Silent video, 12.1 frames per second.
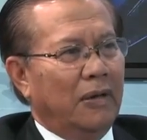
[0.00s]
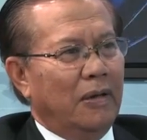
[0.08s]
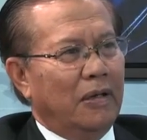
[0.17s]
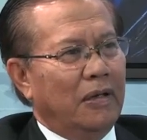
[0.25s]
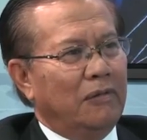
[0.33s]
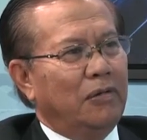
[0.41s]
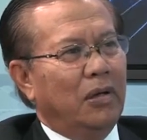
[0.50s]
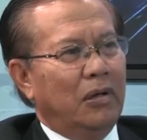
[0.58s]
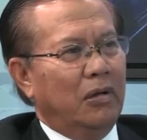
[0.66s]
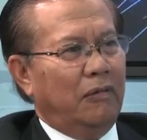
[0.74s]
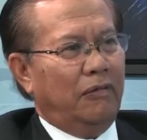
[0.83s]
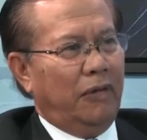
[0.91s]
Right. If you are
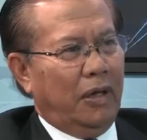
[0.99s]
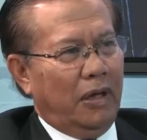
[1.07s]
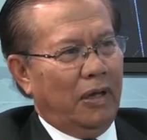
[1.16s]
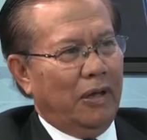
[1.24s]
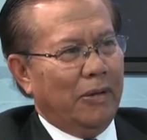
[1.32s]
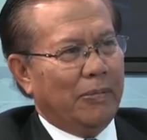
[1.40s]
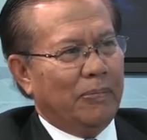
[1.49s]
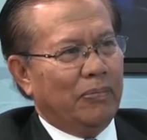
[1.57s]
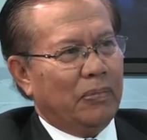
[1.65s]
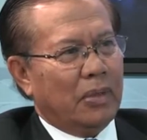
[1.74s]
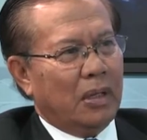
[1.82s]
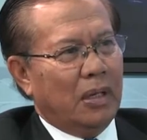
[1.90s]
not fair
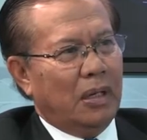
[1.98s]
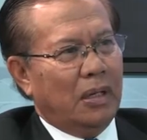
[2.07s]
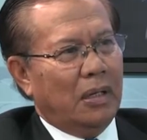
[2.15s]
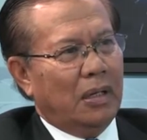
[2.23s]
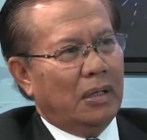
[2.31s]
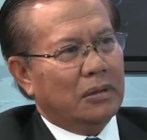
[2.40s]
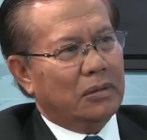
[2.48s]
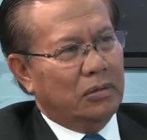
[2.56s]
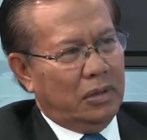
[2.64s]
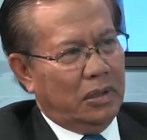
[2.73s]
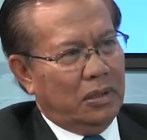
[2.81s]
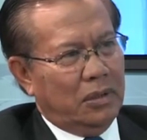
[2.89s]

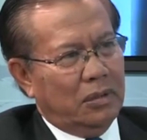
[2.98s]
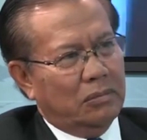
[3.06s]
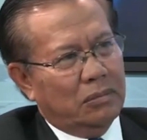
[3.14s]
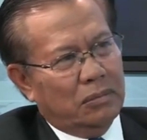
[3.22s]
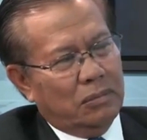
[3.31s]
to the